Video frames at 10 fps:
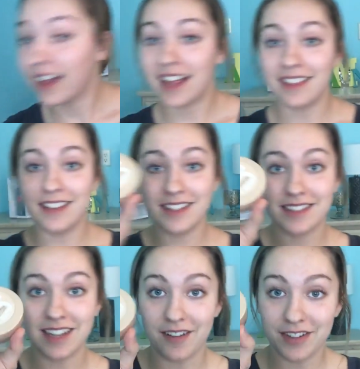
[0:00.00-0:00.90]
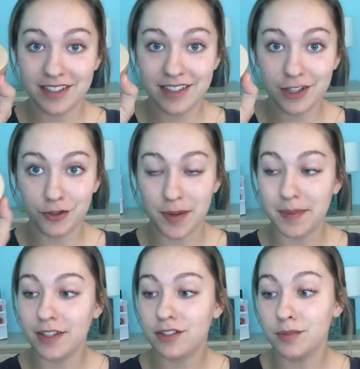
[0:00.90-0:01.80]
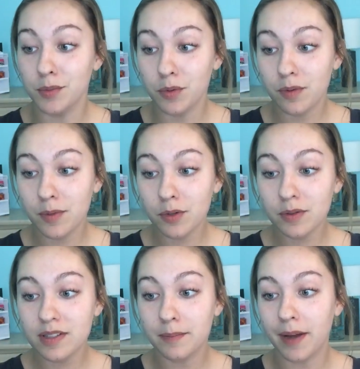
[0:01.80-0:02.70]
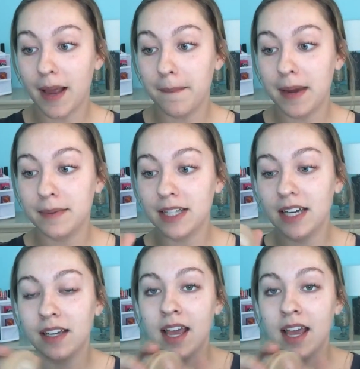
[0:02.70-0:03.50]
this stuff. This is the Dream Smooth Mousse by Maybelline,